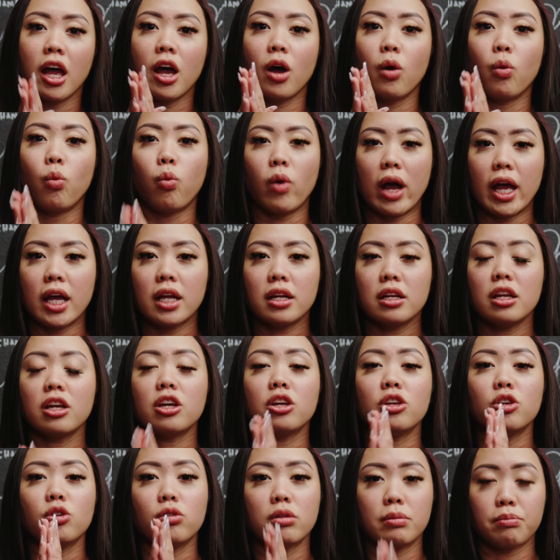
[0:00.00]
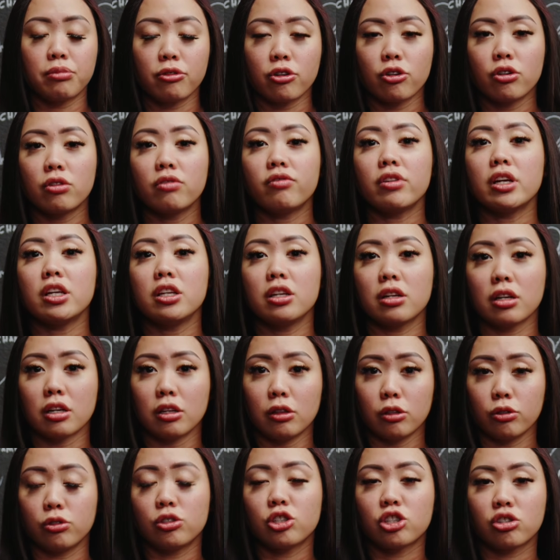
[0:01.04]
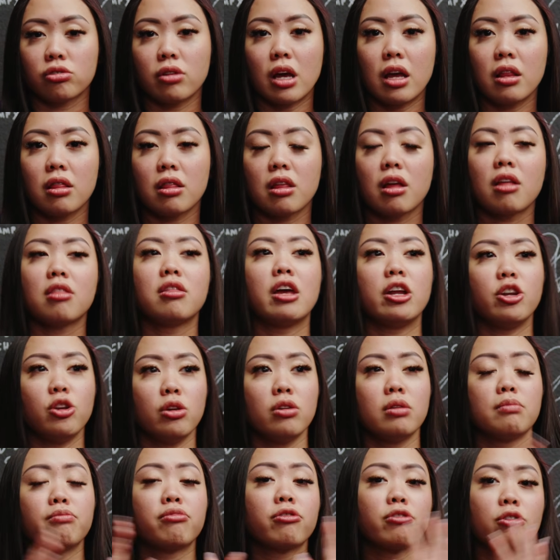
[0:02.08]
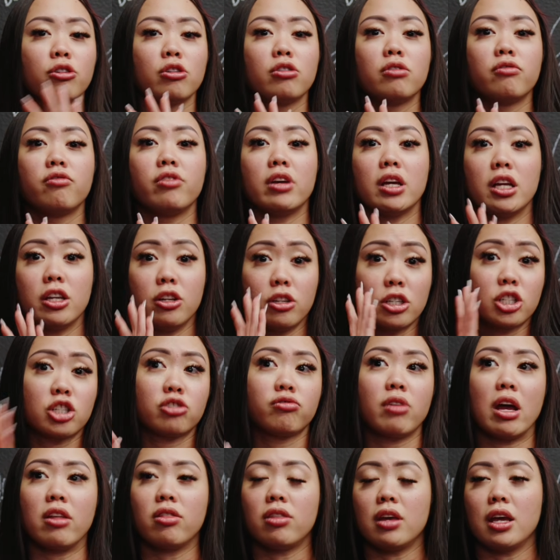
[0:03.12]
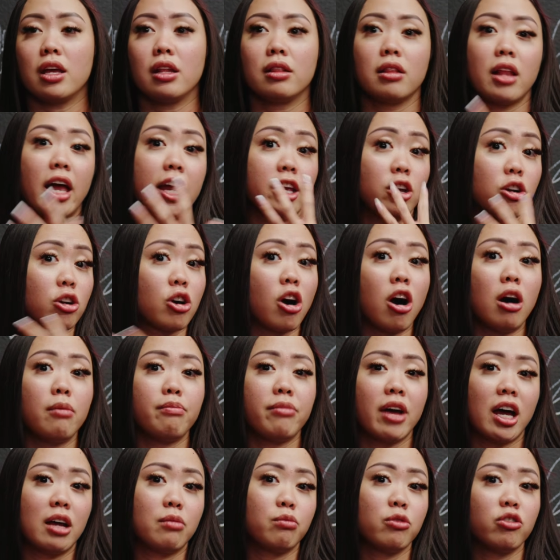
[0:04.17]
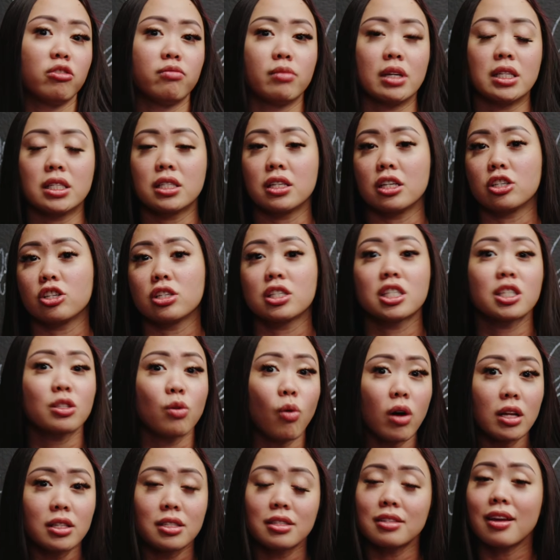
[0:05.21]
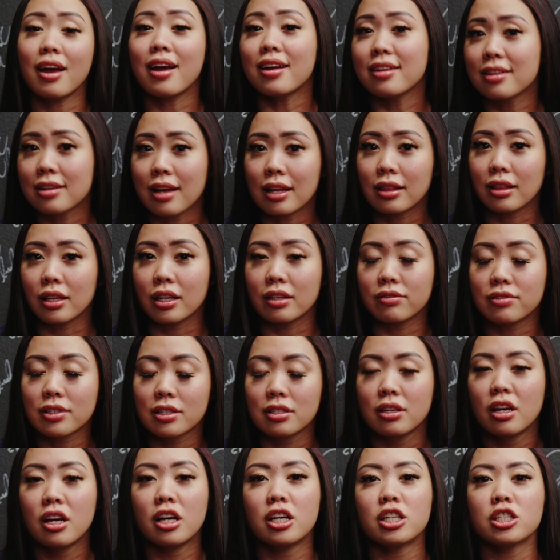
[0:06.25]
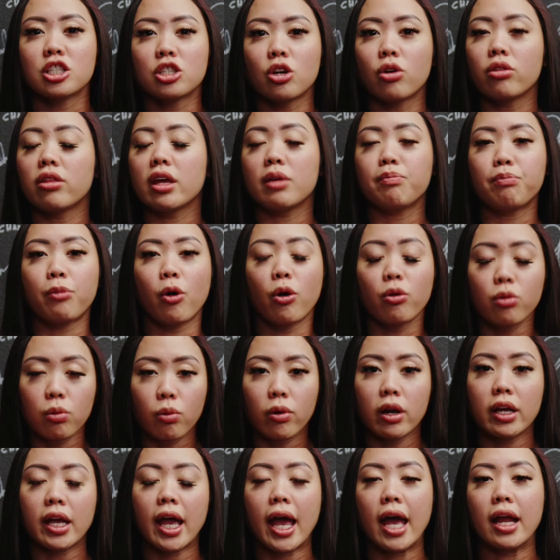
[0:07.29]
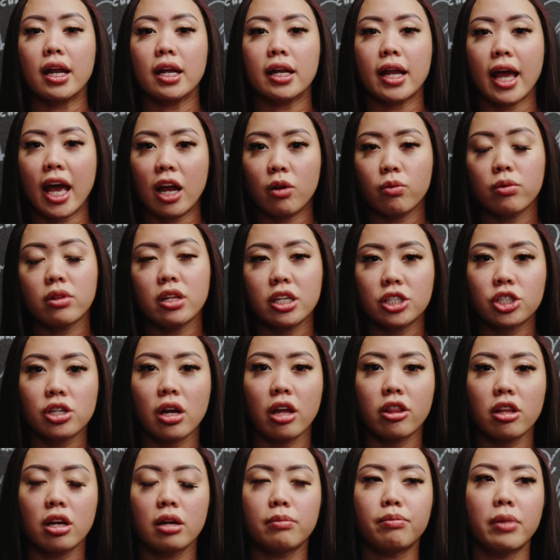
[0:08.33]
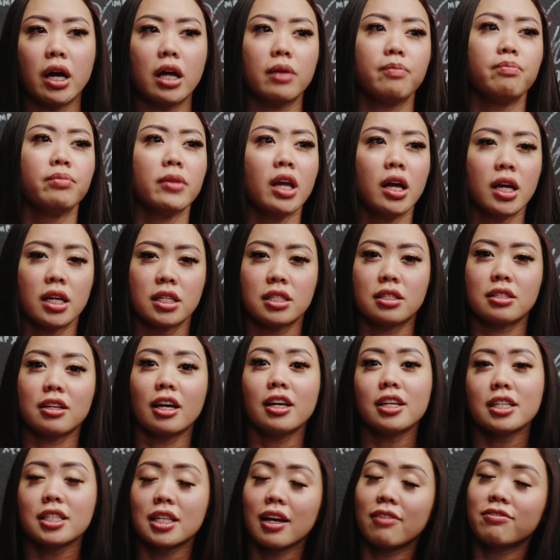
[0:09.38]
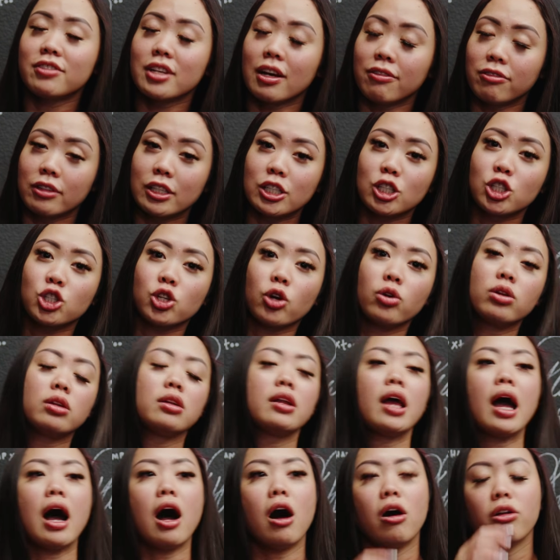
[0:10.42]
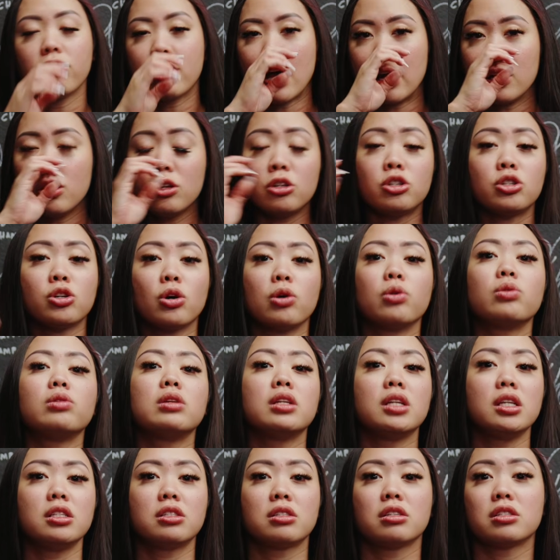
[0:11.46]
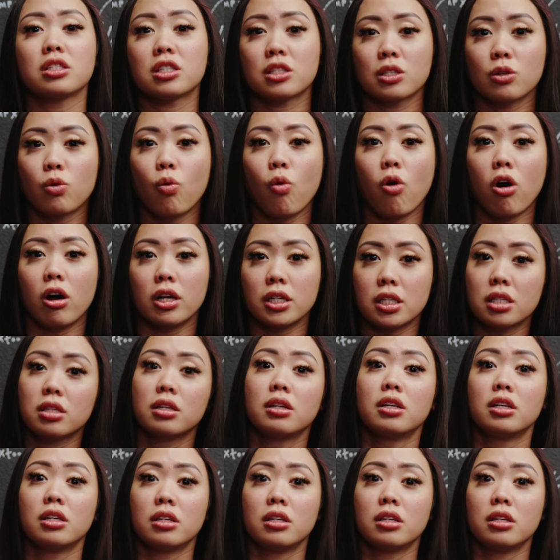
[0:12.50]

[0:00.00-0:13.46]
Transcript: when you improve in your glute strength, then you improve in your strength in like your compound movements such as squats and deadlifts. So they both work hand in hand with each other, but studies have definitely shown now that you don't need to squat